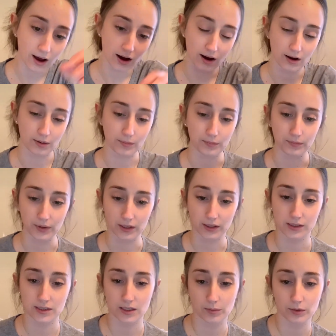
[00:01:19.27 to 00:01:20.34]
And
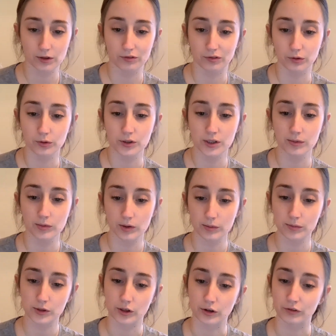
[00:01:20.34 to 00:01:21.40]
then some of the flu
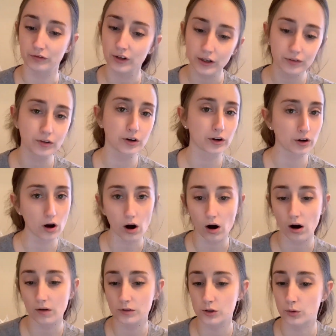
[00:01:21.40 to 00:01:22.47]
symptoms are fever,
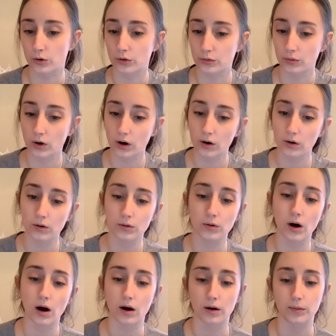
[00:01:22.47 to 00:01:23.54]
cough, sore throat,